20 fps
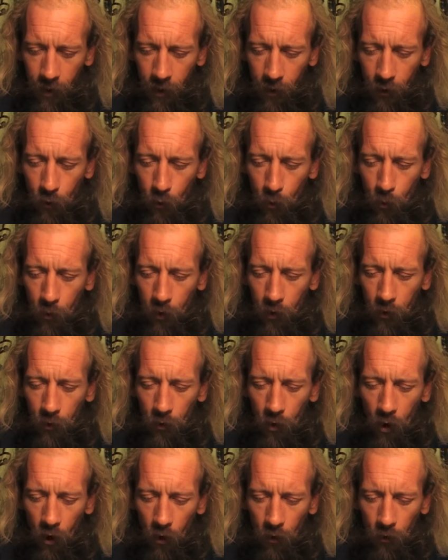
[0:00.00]
and you will
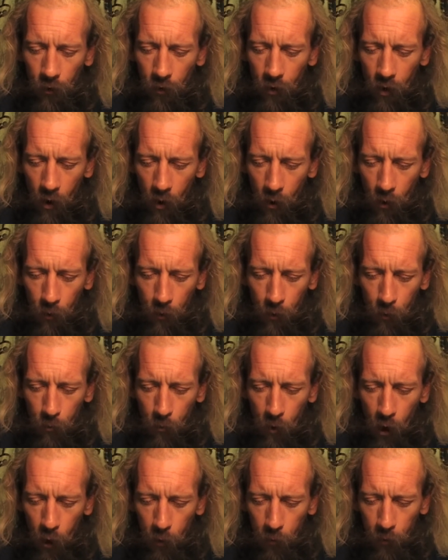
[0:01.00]
not know the
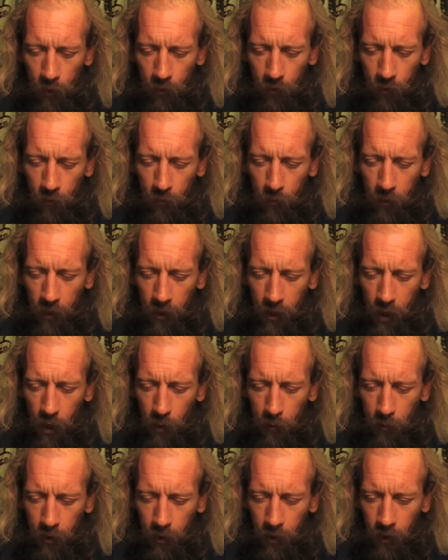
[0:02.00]
moment of my
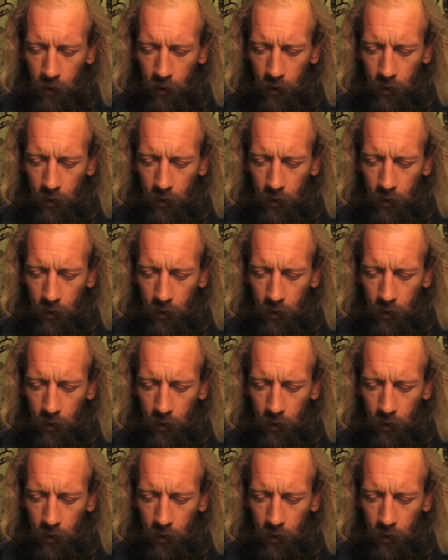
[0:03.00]
coming.